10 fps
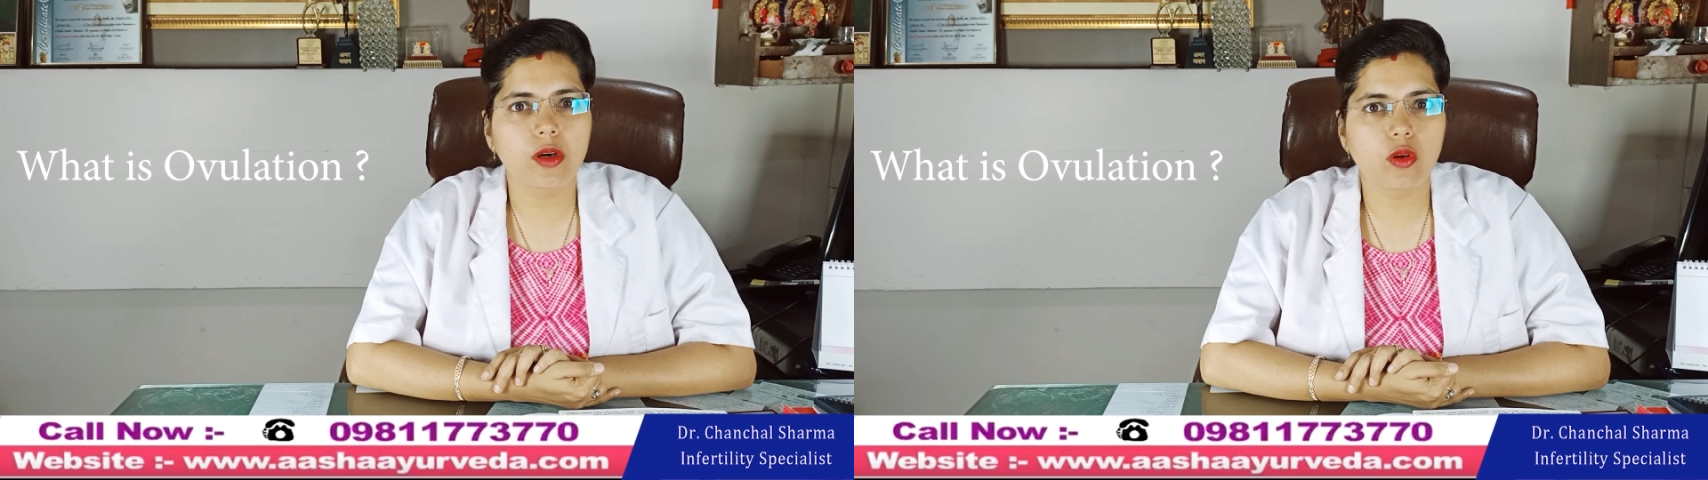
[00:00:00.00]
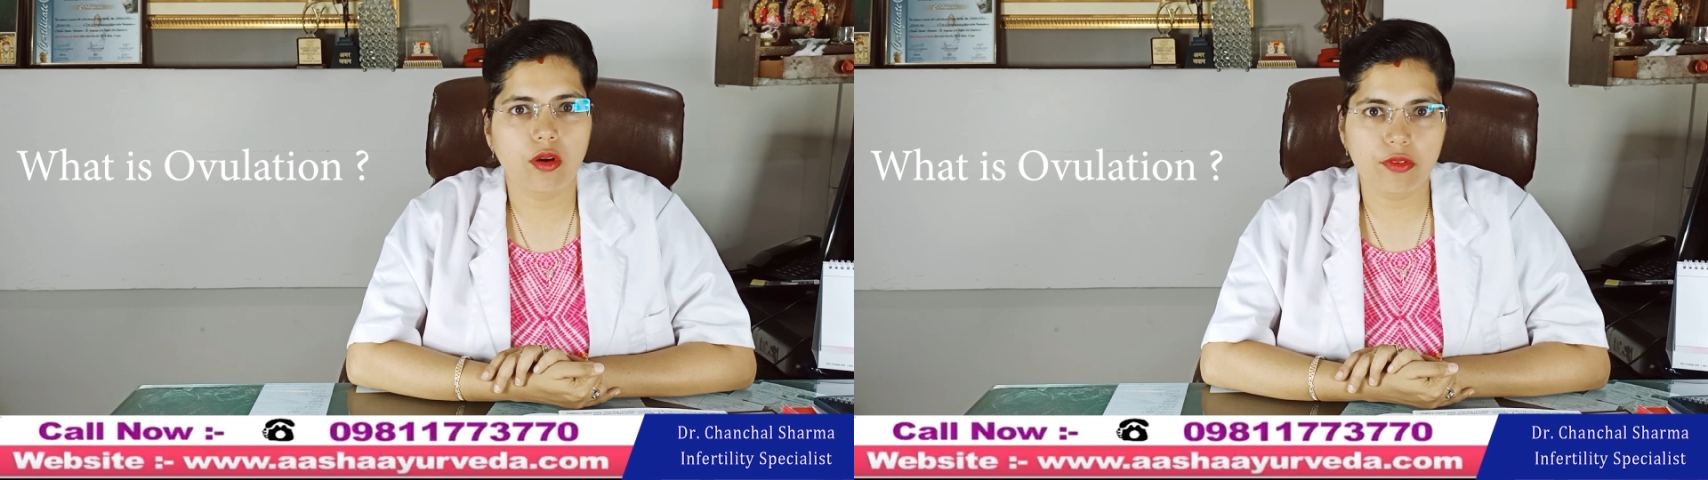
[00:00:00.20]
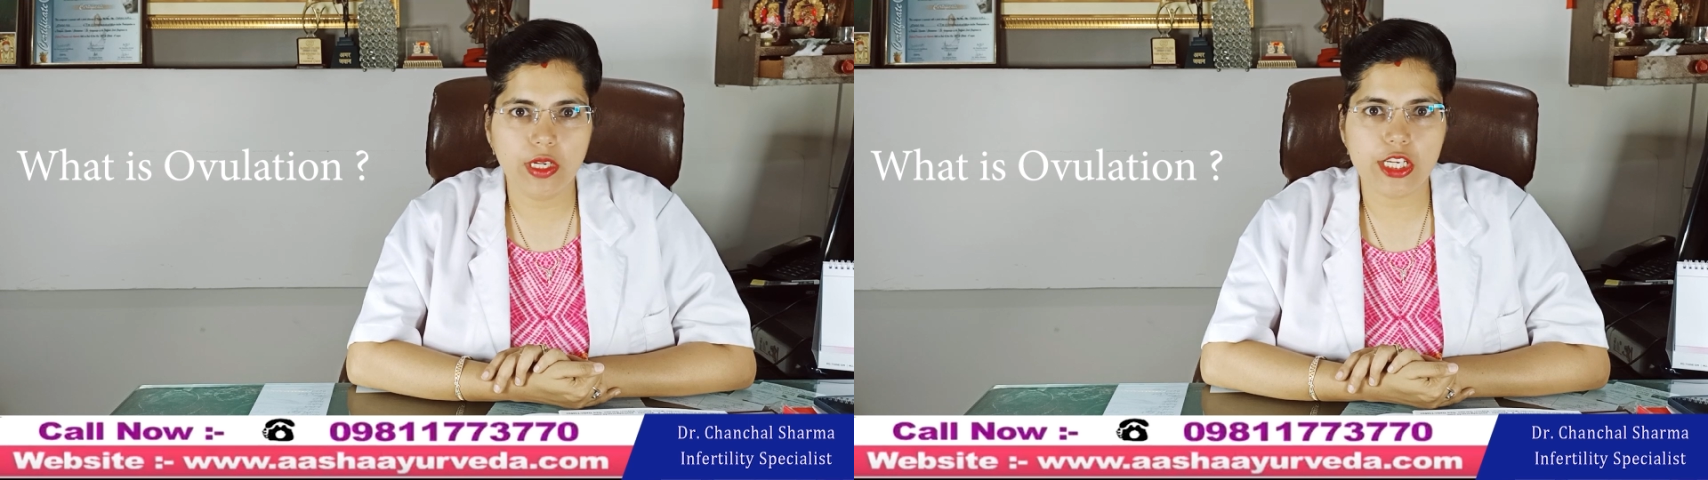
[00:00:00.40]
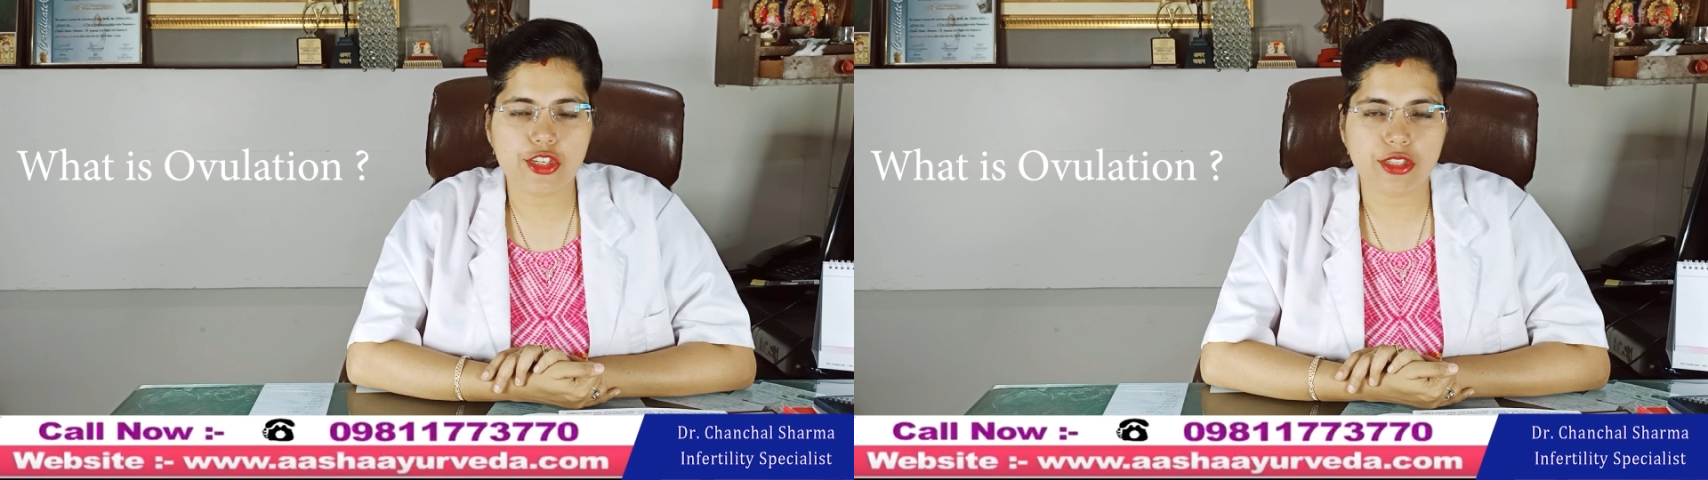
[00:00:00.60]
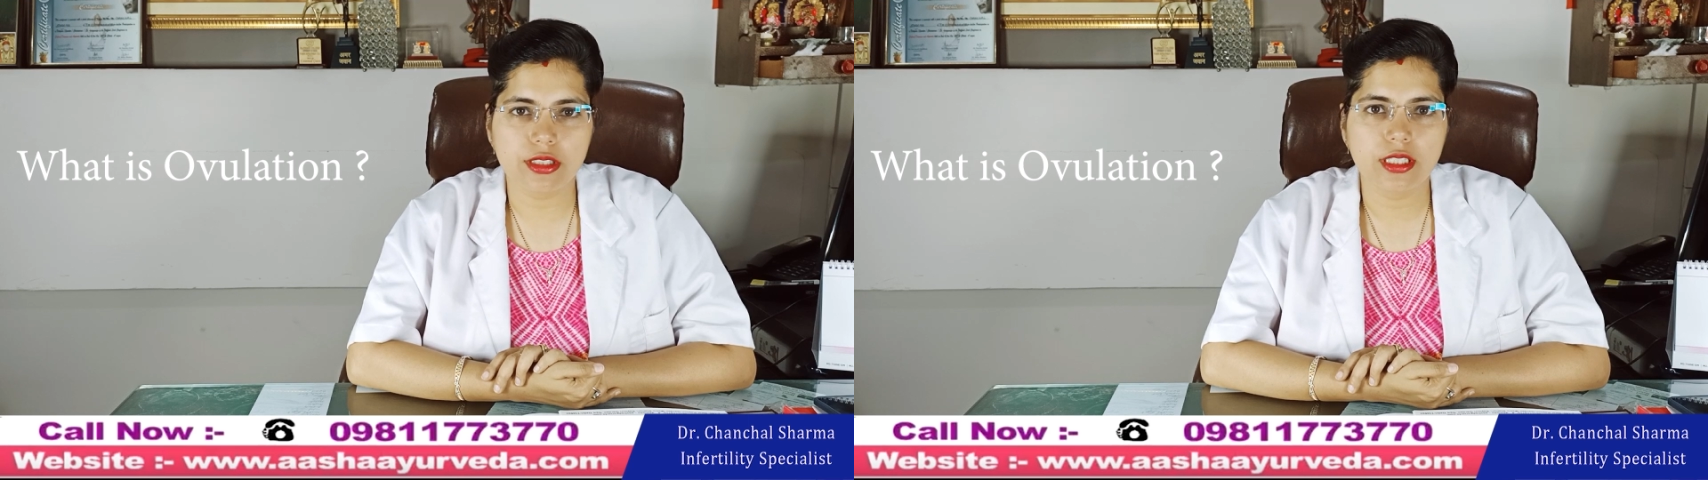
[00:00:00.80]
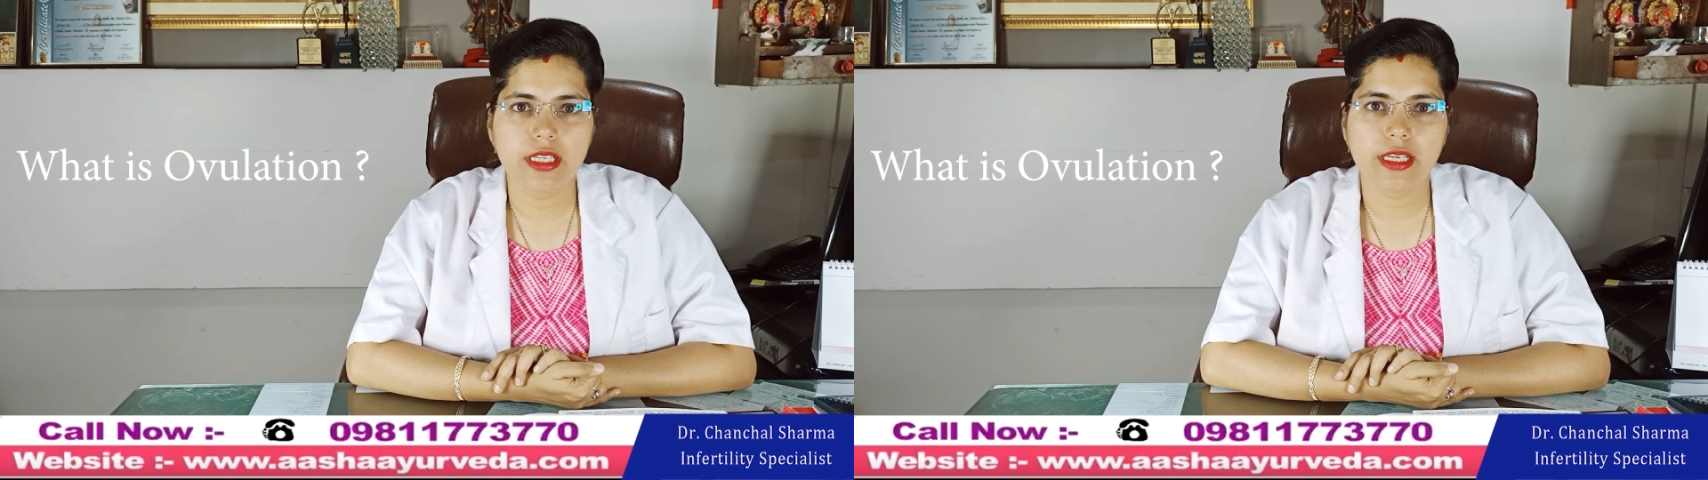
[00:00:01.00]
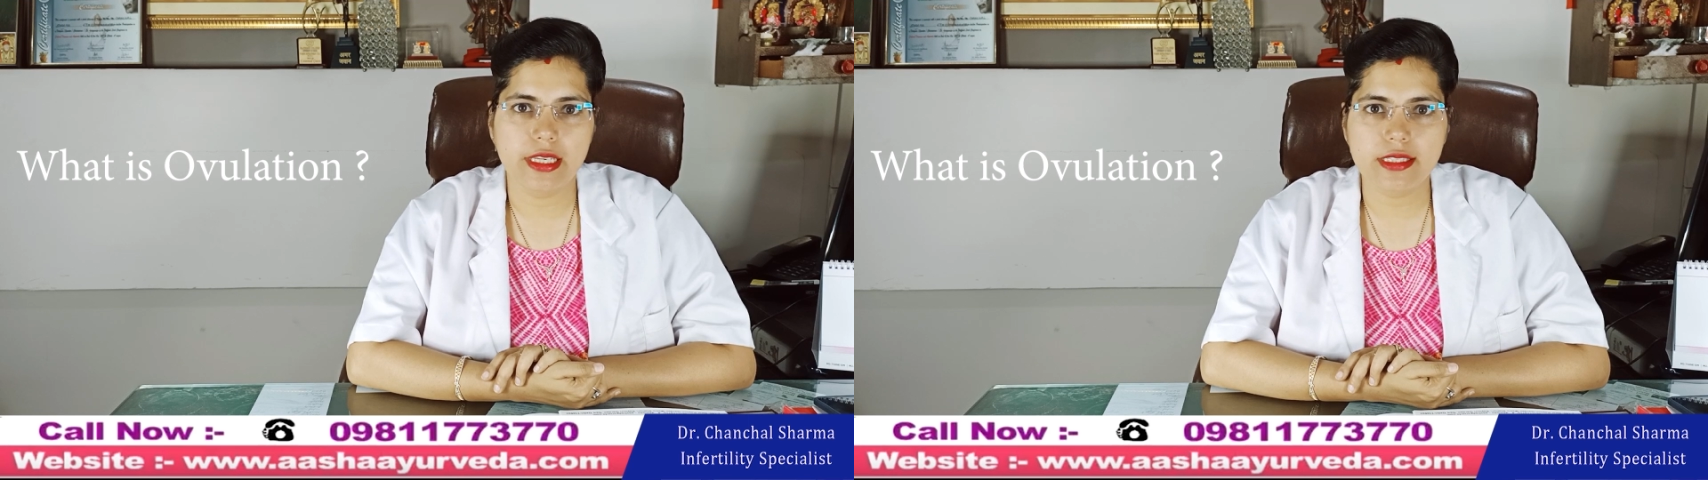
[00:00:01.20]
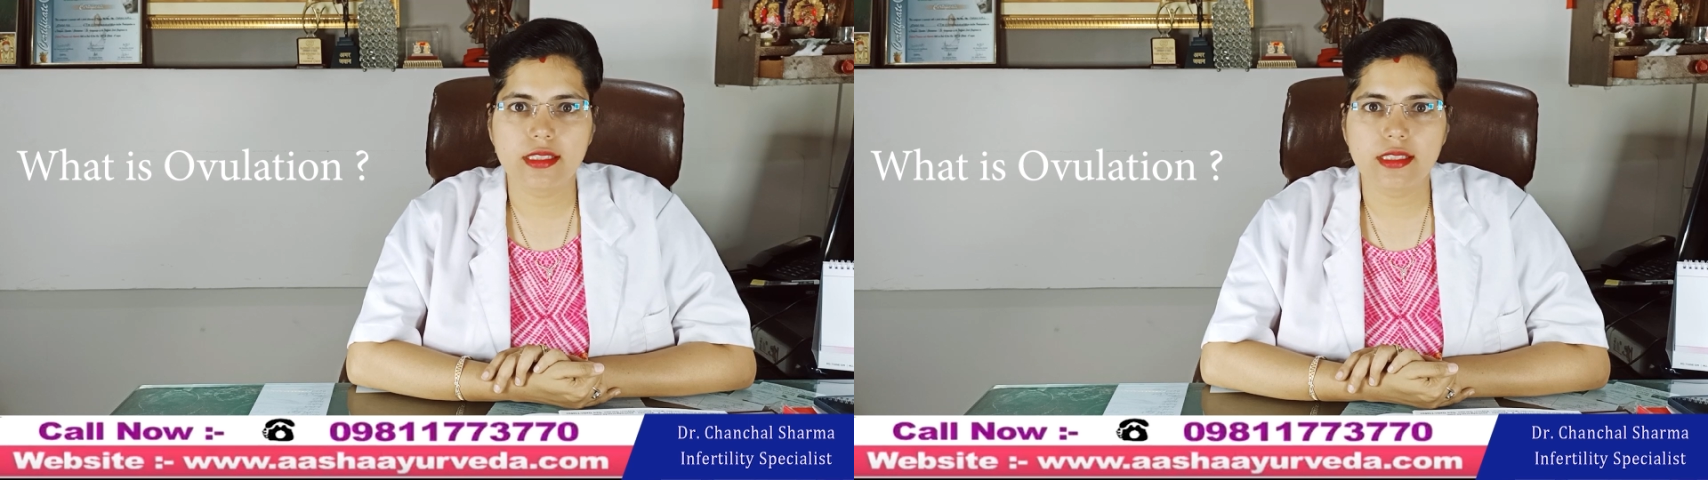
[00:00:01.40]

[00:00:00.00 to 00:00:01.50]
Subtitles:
ovulation is